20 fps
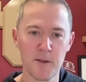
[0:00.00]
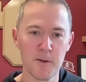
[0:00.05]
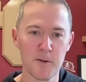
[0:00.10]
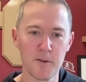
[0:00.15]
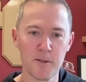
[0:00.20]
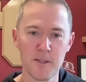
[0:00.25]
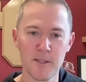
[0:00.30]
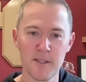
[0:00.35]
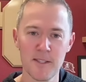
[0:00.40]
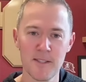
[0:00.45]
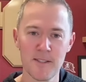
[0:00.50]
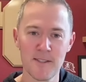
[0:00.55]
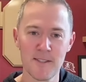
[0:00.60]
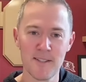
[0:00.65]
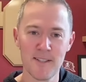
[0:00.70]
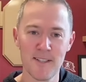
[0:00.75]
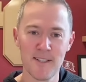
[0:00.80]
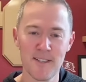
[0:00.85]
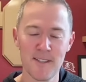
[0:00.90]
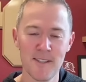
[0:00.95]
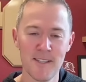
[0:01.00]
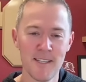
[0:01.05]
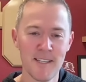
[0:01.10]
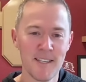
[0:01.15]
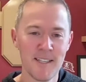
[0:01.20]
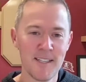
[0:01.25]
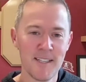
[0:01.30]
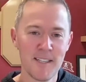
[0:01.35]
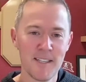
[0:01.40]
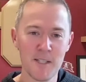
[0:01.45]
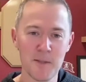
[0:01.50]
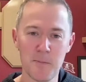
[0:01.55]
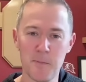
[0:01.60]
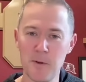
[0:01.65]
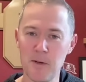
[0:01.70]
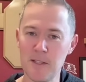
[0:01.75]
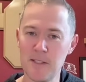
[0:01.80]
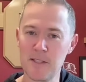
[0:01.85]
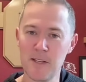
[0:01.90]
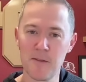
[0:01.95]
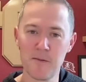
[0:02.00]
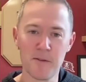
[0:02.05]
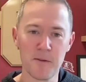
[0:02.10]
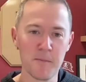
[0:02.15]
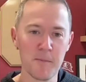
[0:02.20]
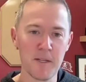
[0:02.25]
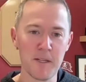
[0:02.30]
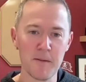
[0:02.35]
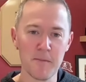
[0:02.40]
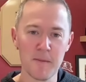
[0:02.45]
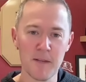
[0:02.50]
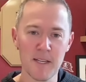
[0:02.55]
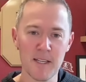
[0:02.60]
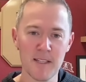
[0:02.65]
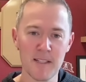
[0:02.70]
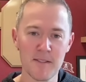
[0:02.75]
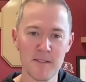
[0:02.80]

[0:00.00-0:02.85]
Ocean is pretty tough to beat, man.